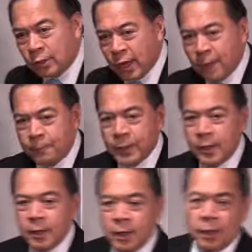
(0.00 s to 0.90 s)
say?
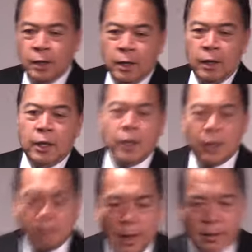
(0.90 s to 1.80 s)

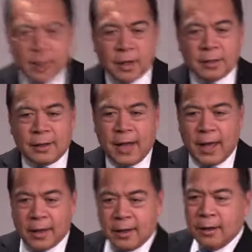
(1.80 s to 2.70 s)
In America
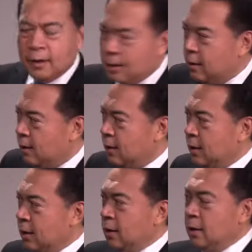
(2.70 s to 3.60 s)
today,
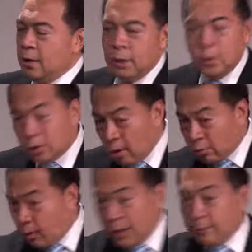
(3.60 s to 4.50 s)
you
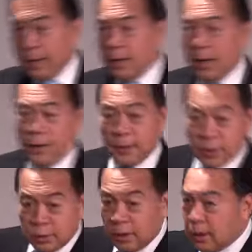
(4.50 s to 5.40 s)
talk to anybody now on the
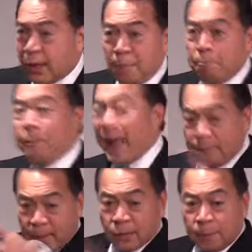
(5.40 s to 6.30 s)
street, they can
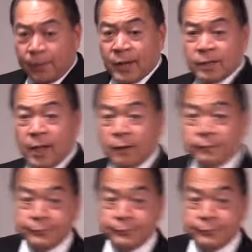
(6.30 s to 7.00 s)
badmouth the president.